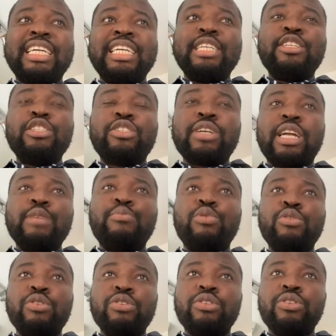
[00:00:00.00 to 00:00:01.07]
usually
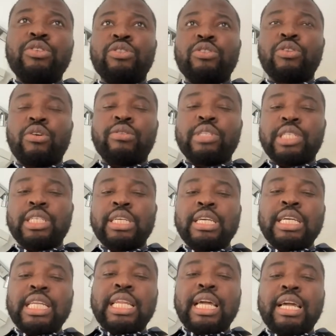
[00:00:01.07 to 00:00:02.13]
posts stuff
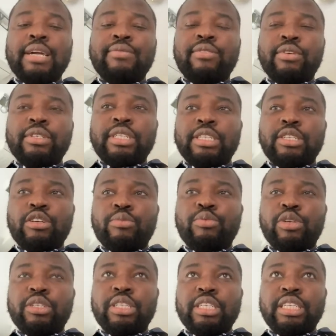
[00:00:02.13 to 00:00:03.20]
like funding
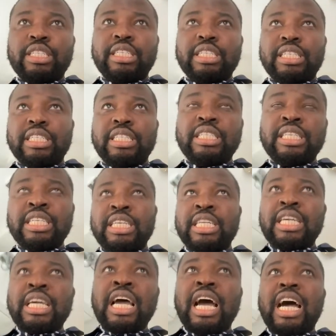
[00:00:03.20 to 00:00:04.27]
opportunities.
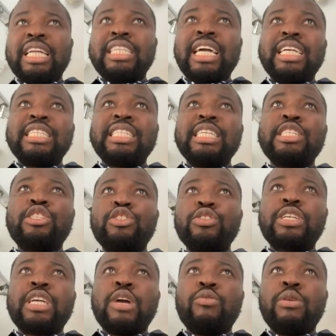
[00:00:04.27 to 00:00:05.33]
And there is this
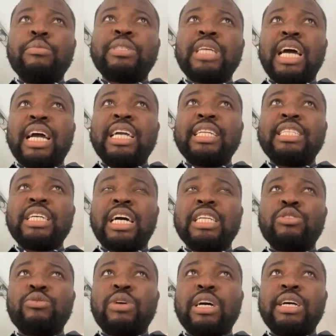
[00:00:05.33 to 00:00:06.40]
UK website
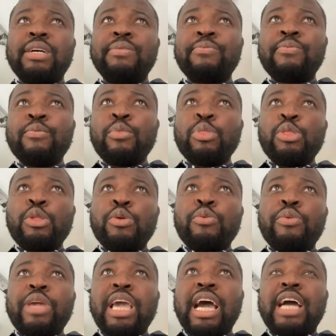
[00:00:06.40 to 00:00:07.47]
as well
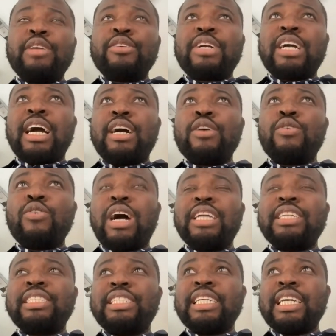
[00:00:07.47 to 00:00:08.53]
where you can go
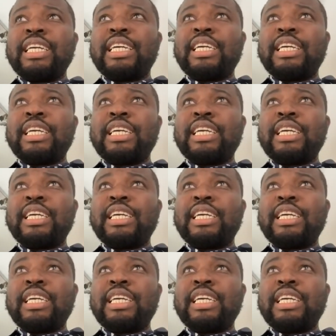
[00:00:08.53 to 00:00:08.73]
and check,